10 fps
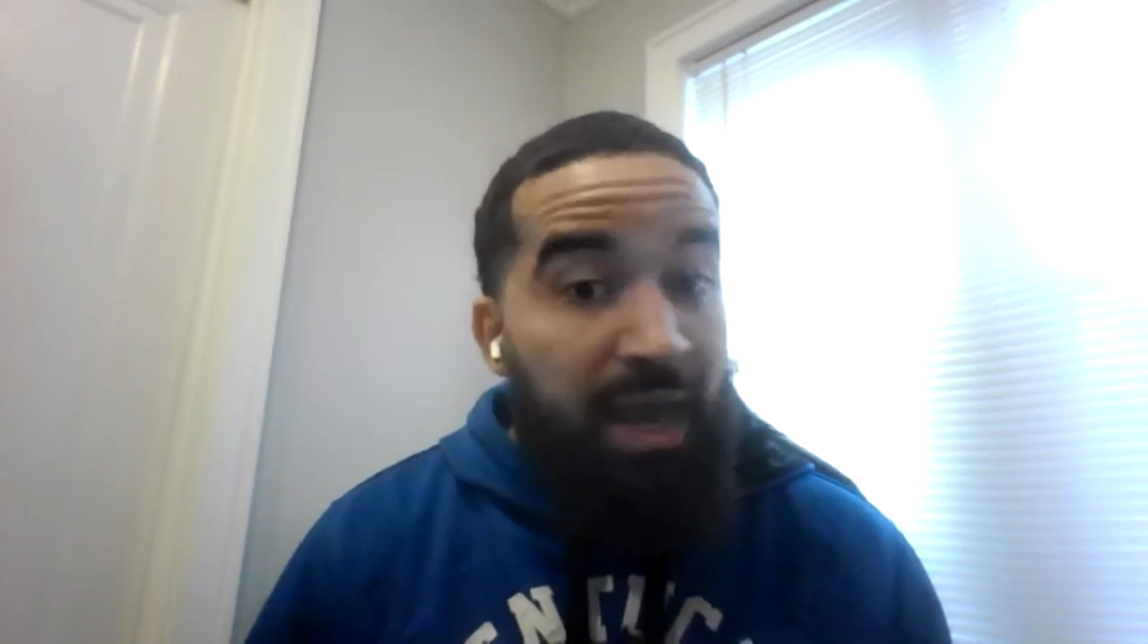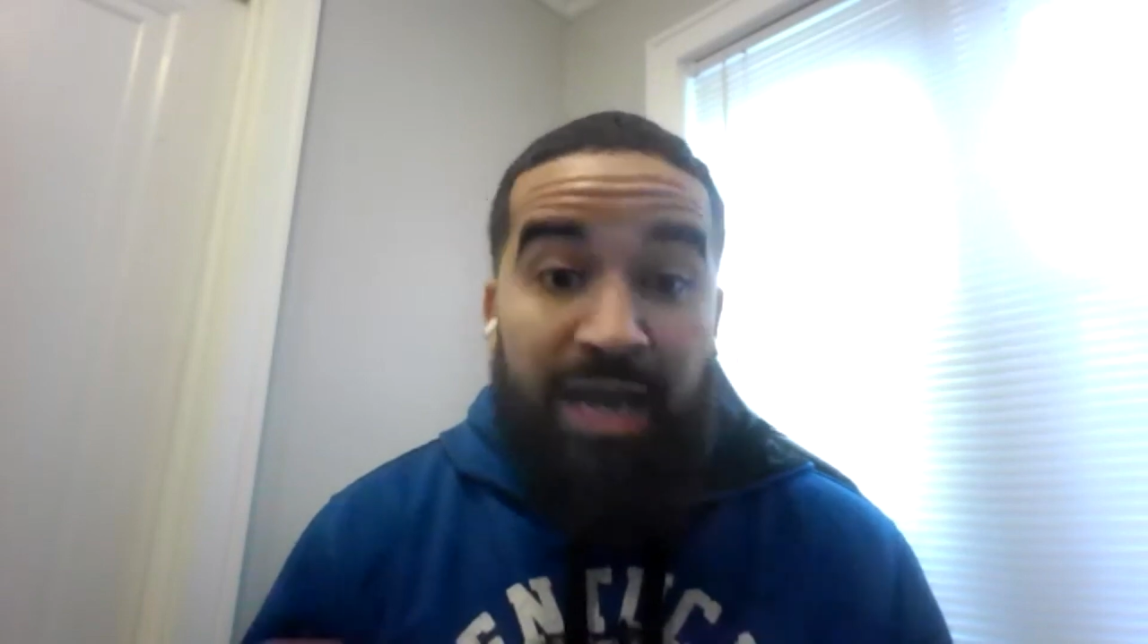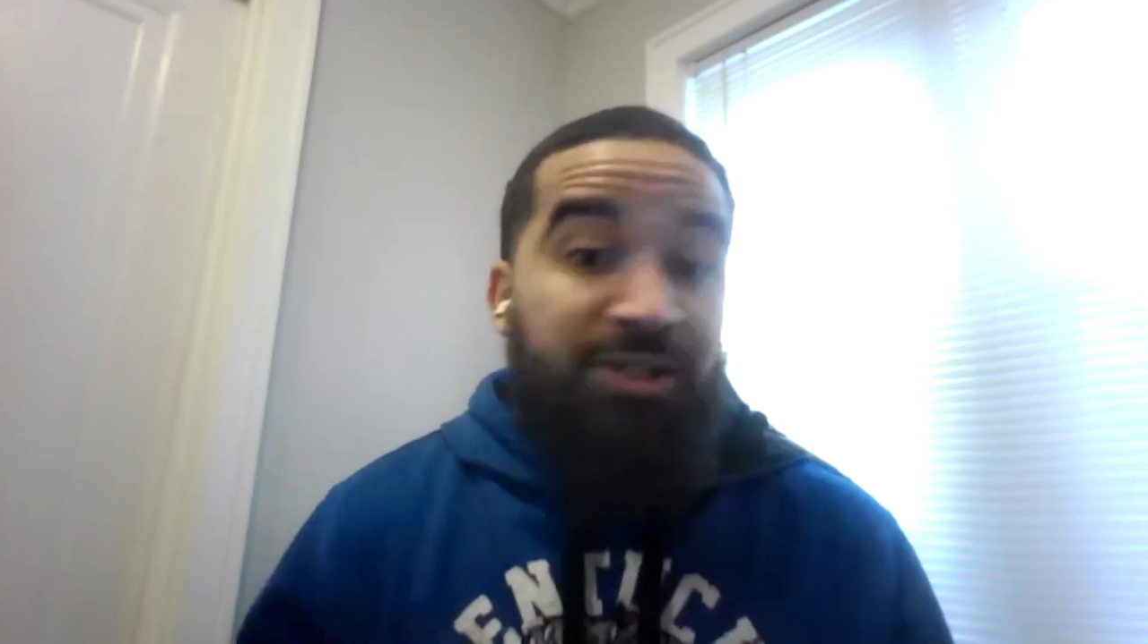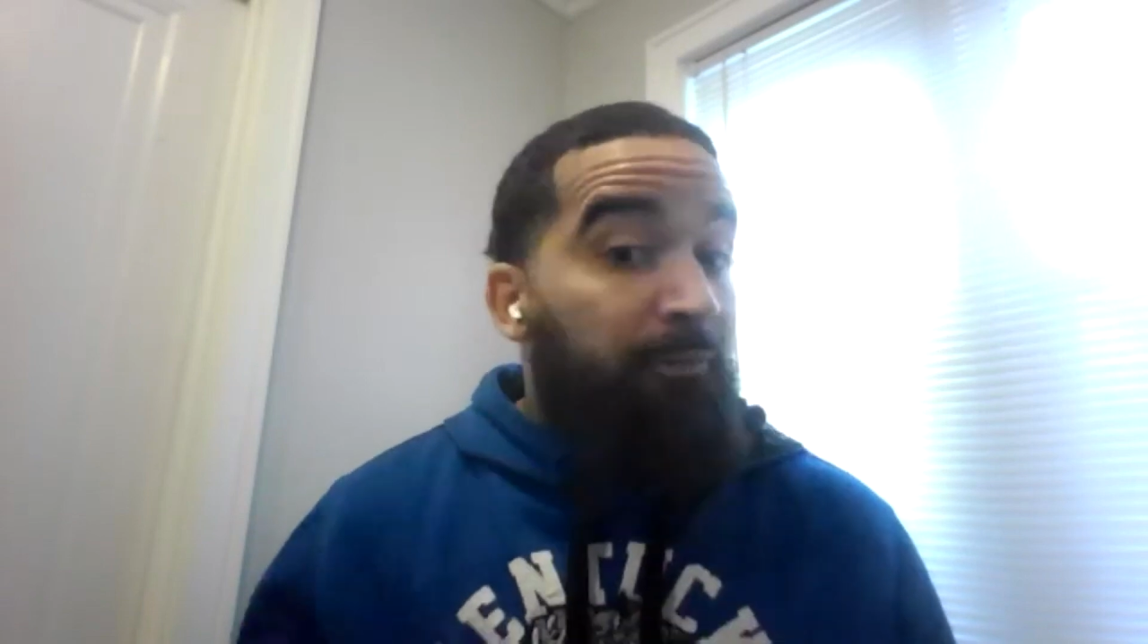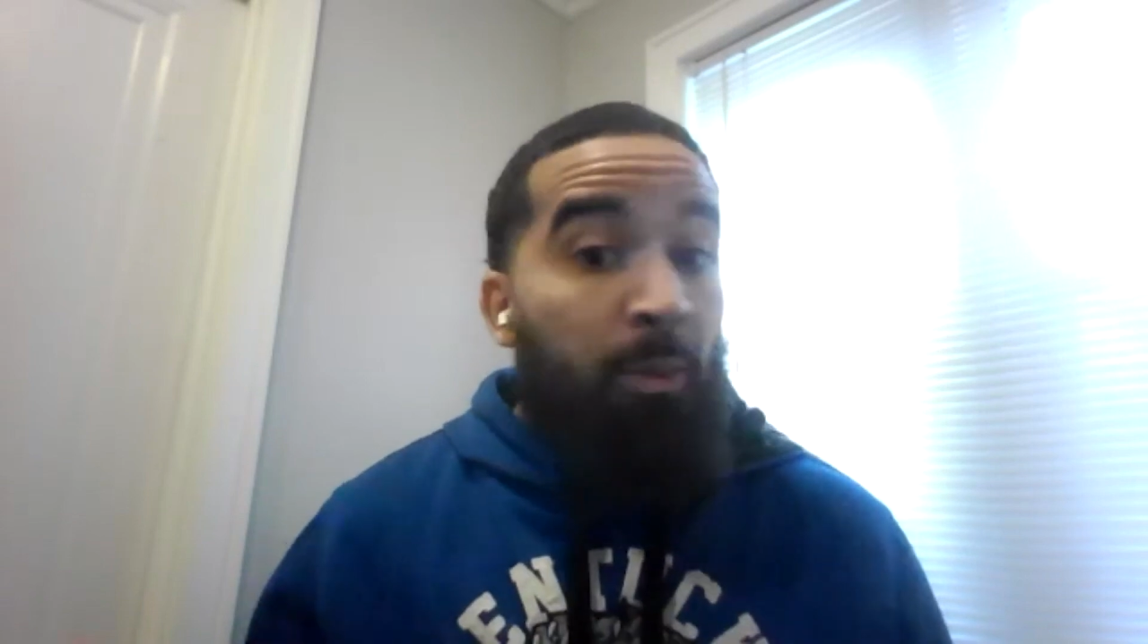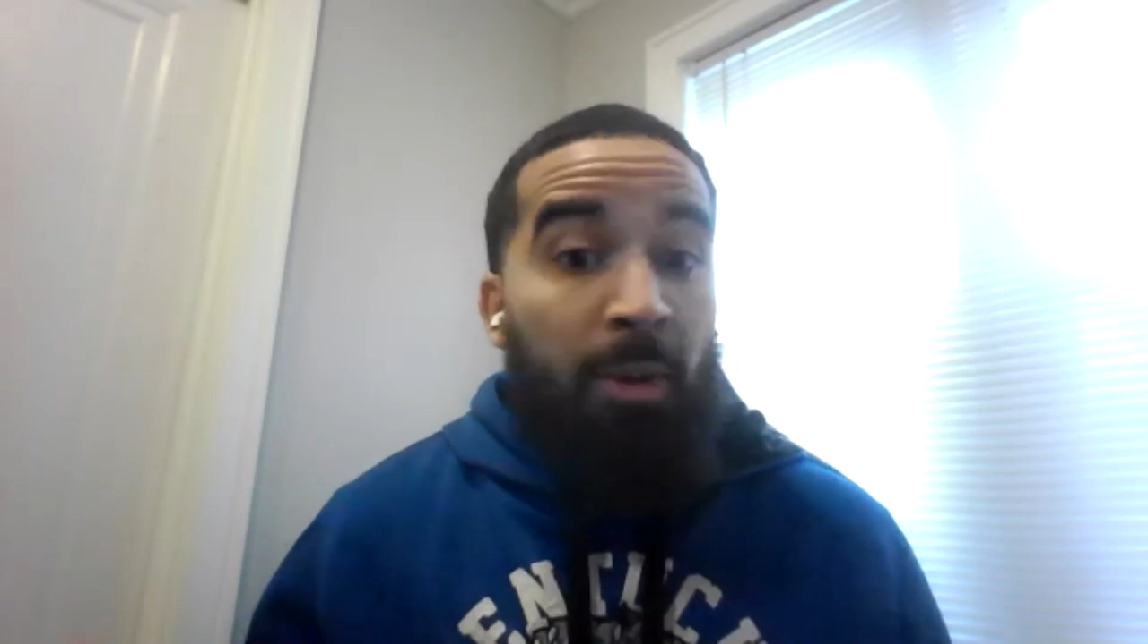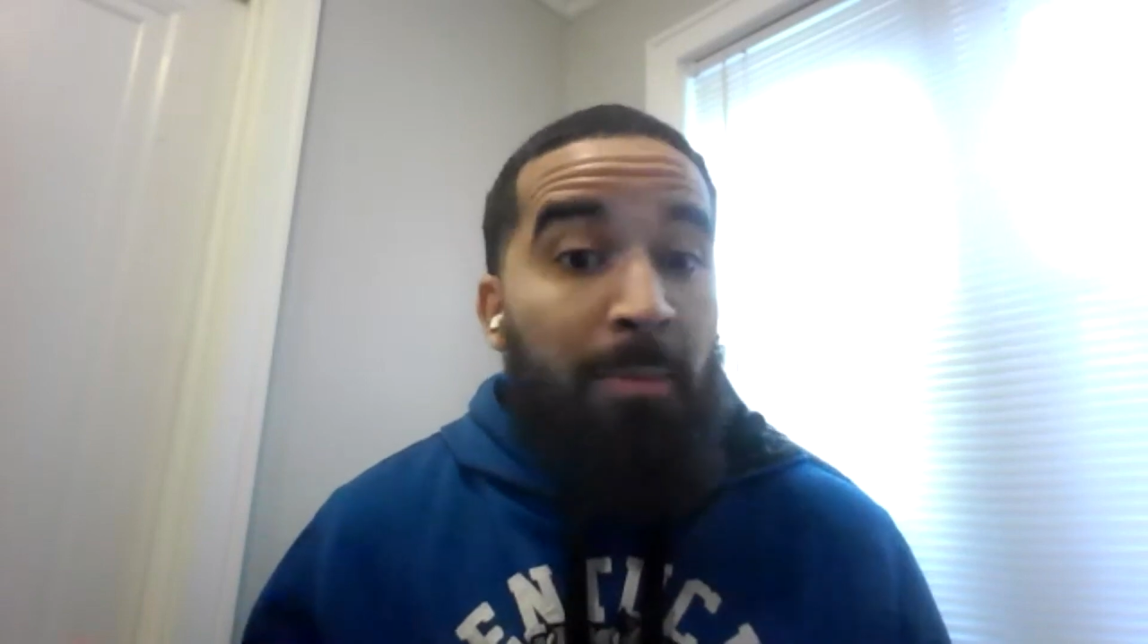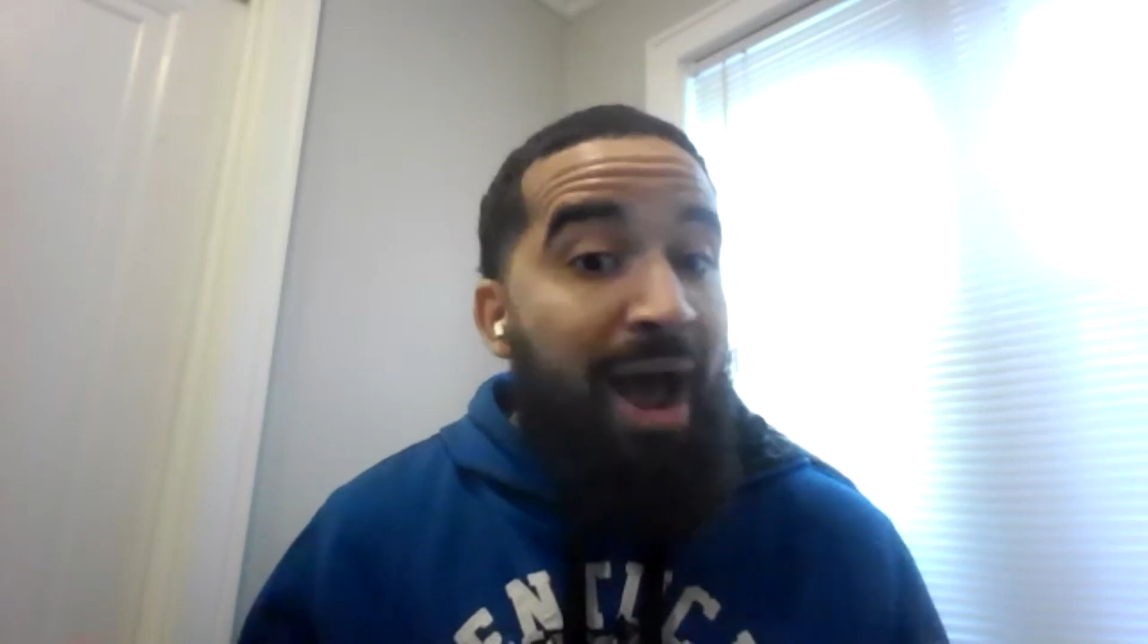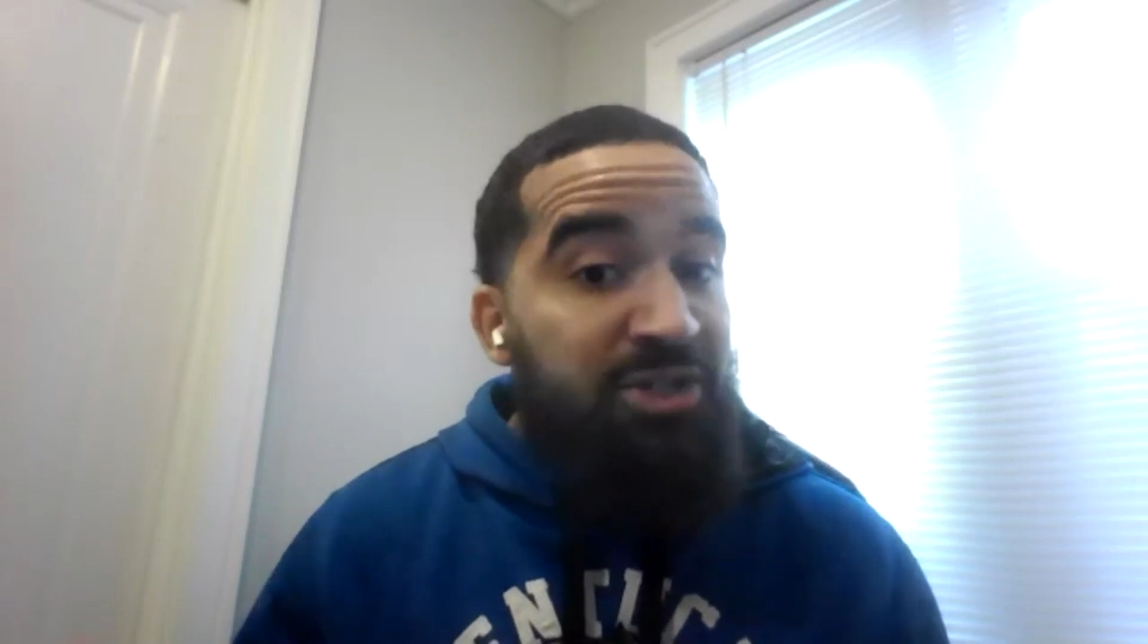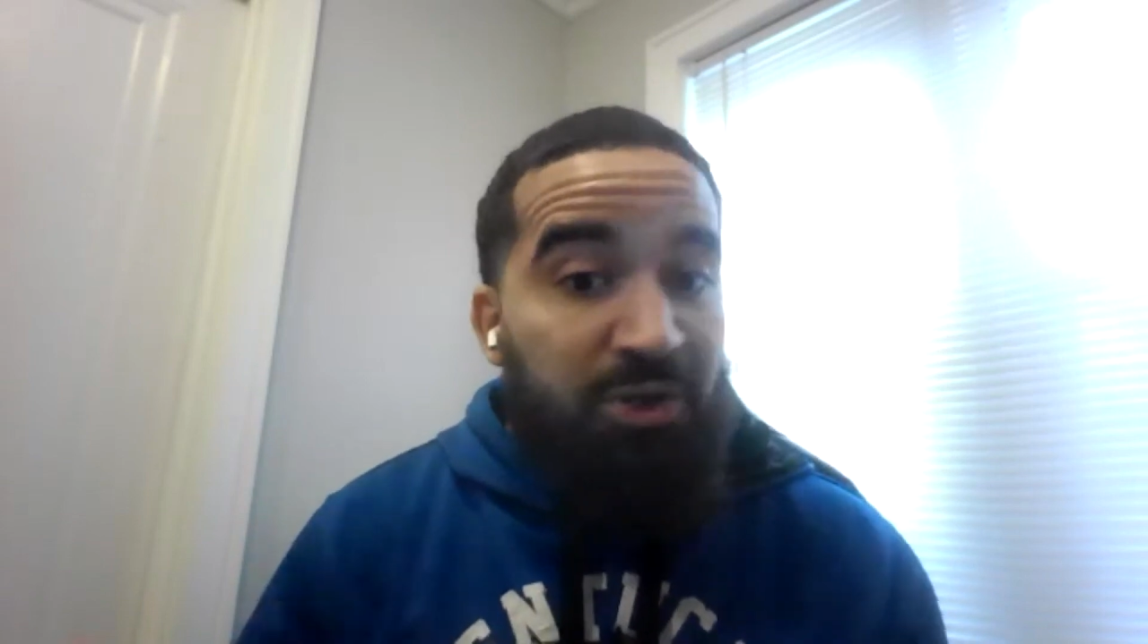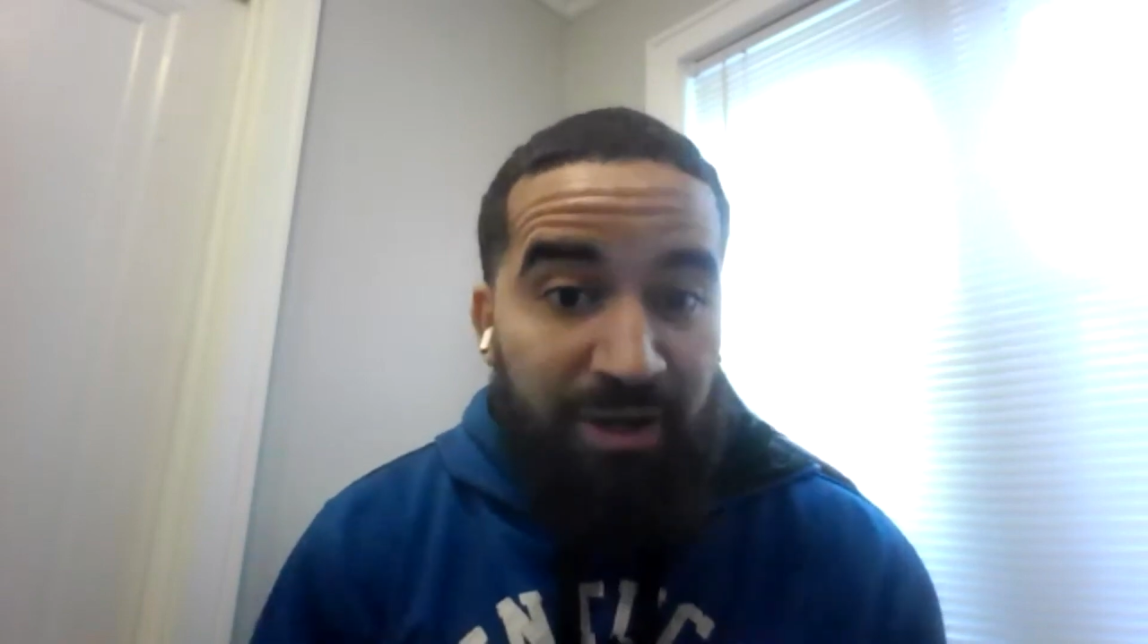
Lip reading: He's a former Badger